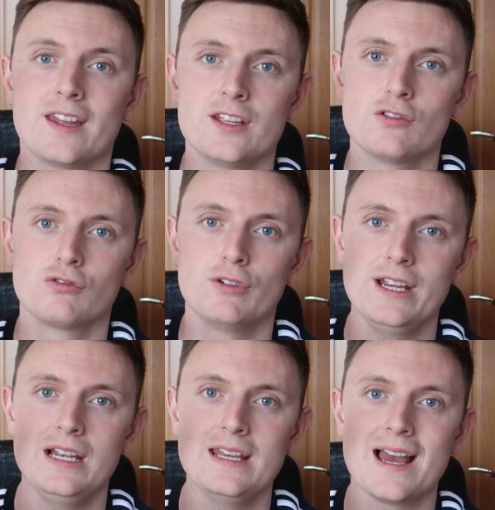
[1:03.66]
that you
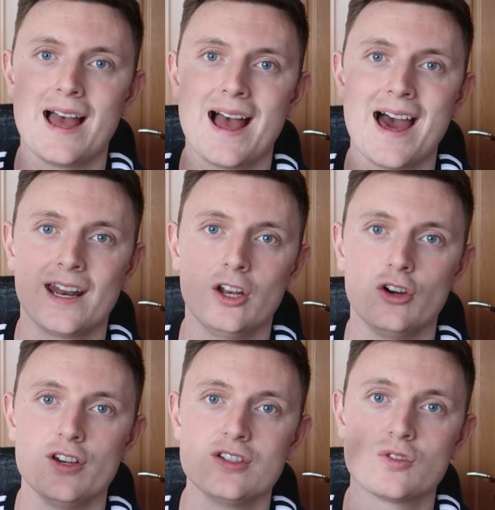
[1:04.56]
really
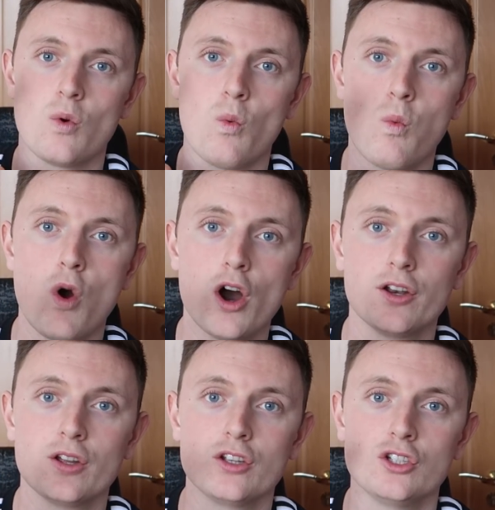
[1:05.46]
analyze
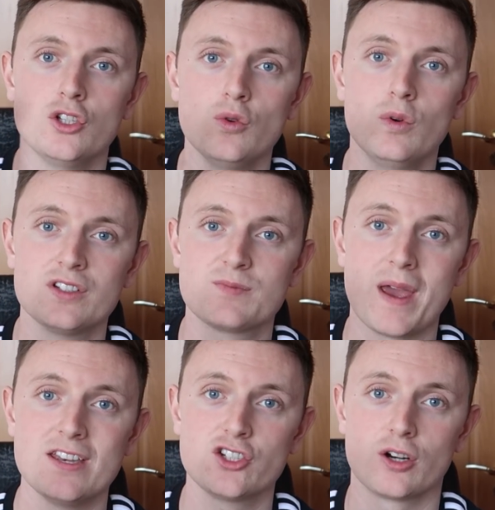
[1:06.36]
what you will
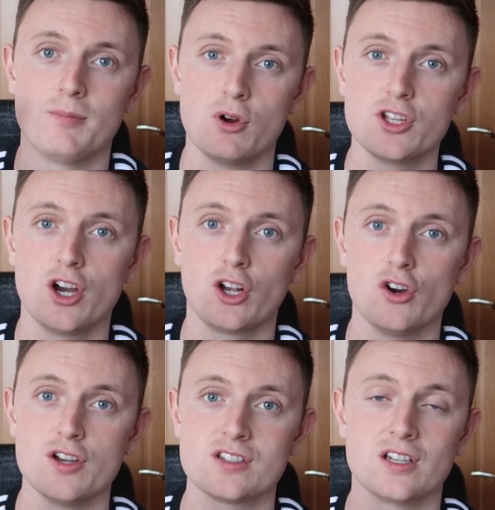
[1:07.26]
spend your money on,
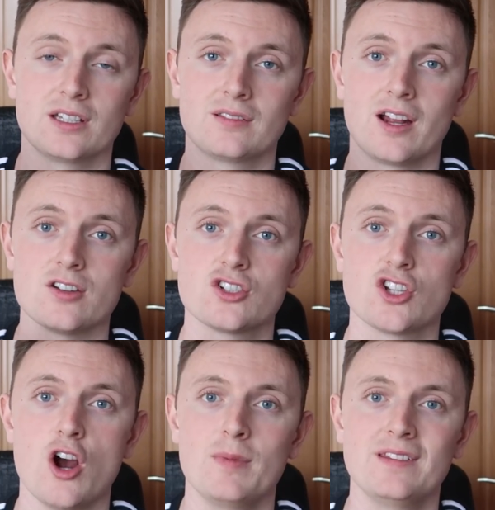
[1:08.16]
guys. Like, there's
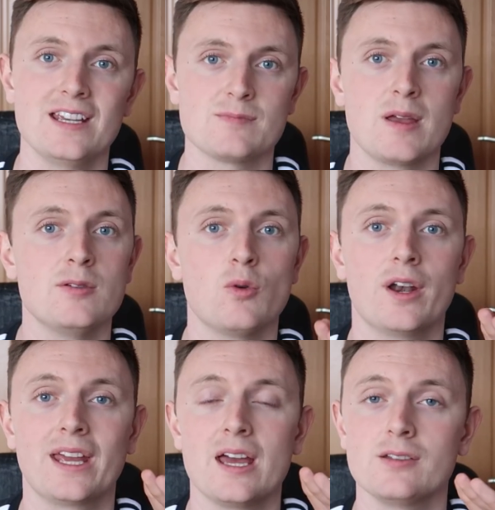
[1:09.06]
so many things. Maybe you
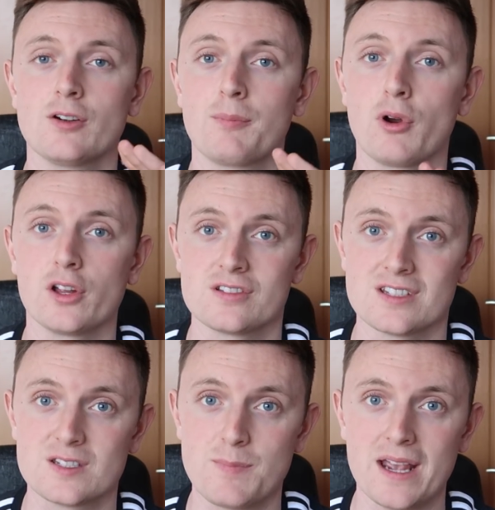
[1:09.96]
want to get your product
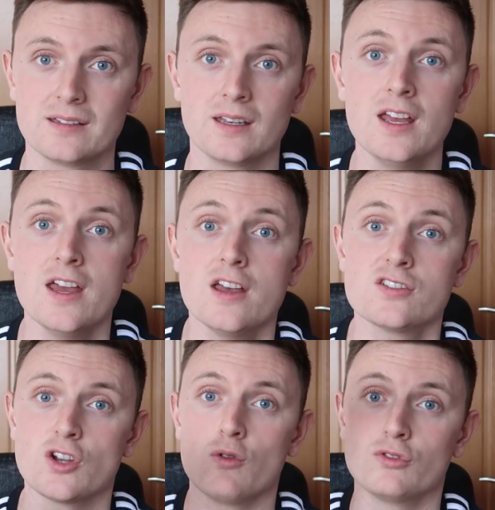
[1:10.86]
inspected,
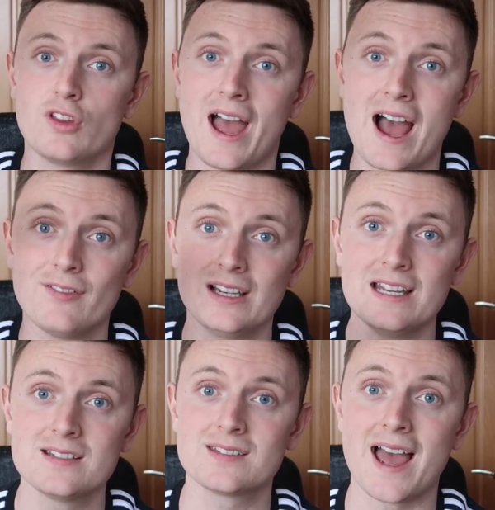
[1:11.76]
so to have a
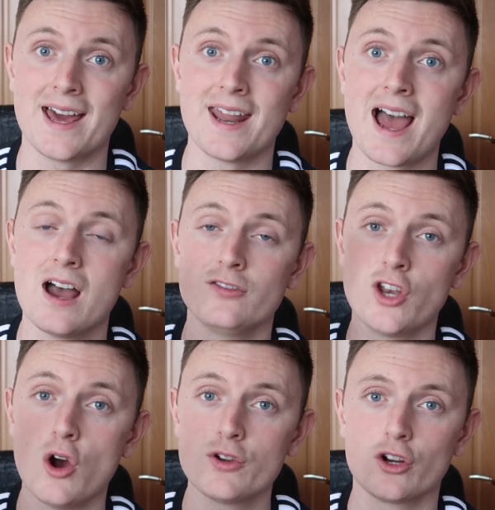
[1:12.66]
list and
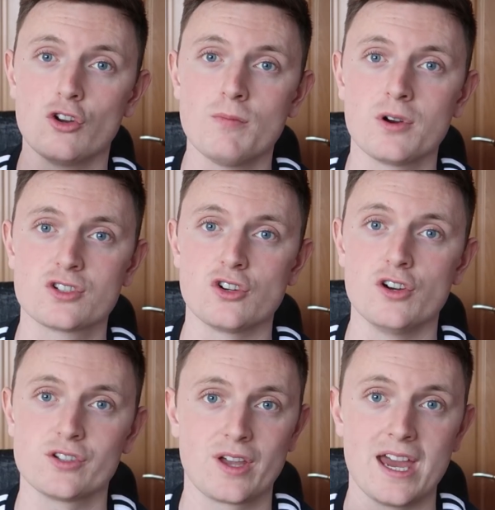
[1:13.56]
know your numbers,
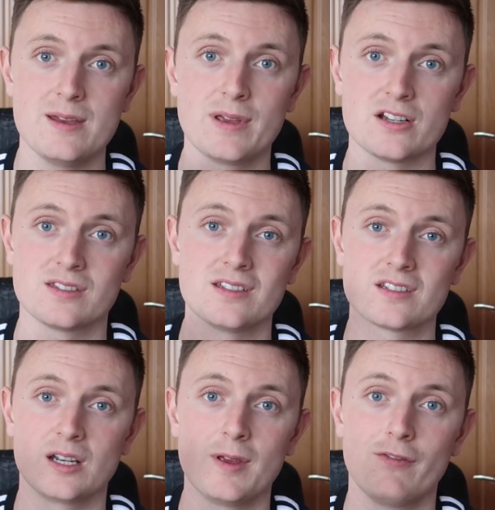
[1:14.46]
guys. Okay, because this is
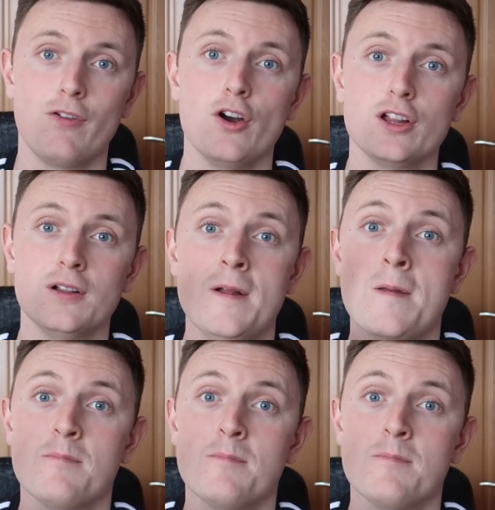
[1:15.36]
going to be vital.